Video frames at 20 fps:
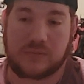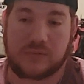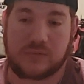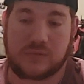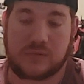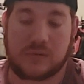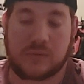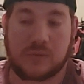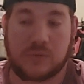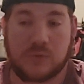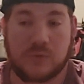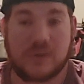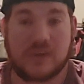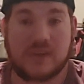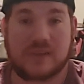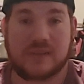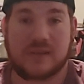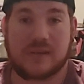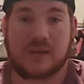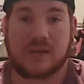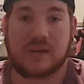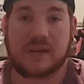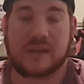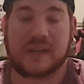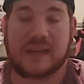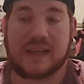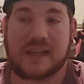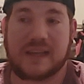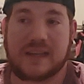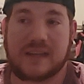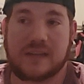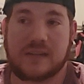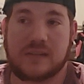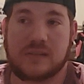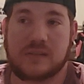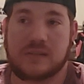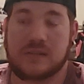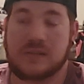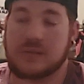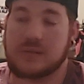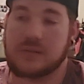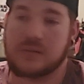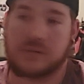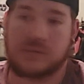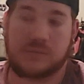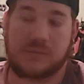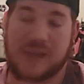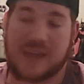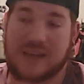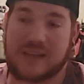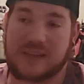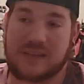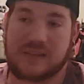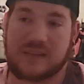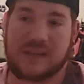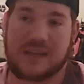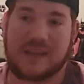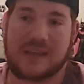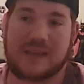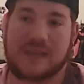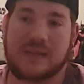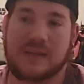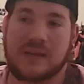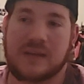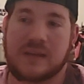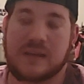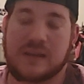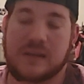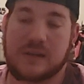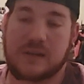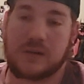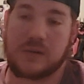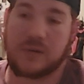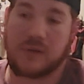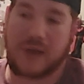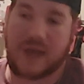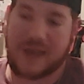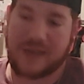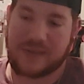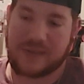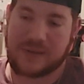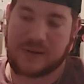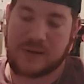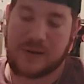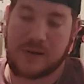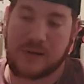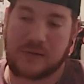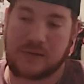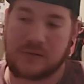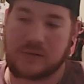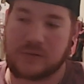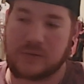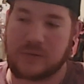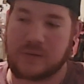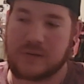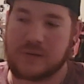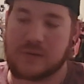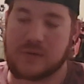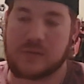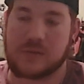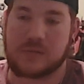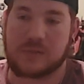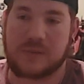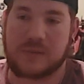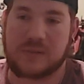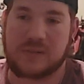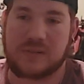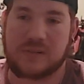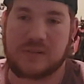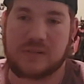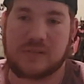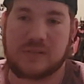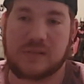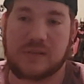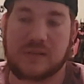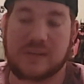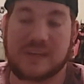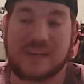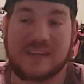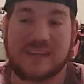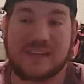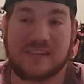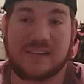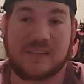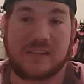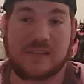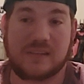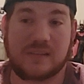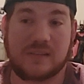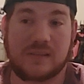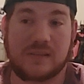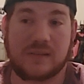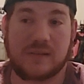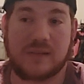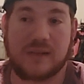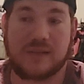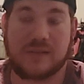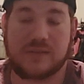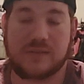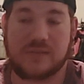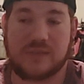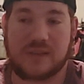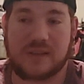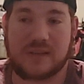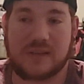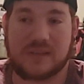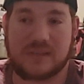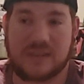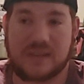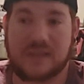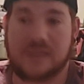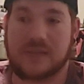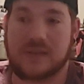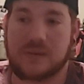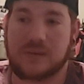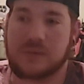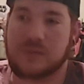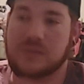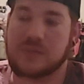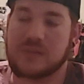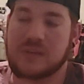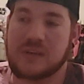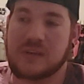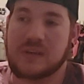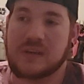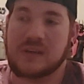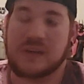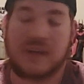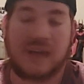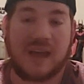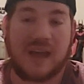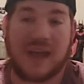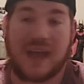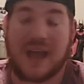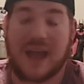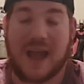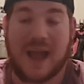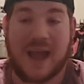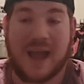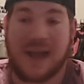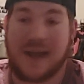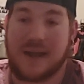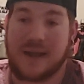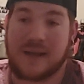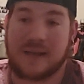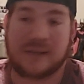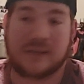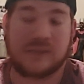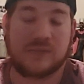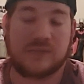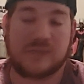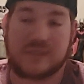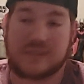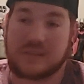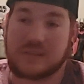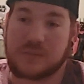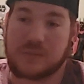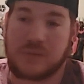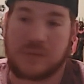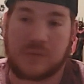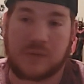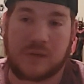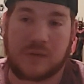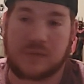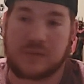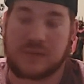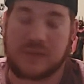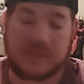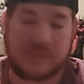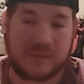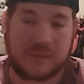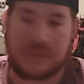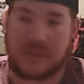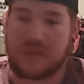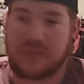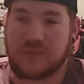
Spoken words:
number one, in the arcades back in the day. Where it had the curtains where you weren't supposed to, so the kids didn't see the graphic violence. Yeah, those. I convinced my mom to let me and my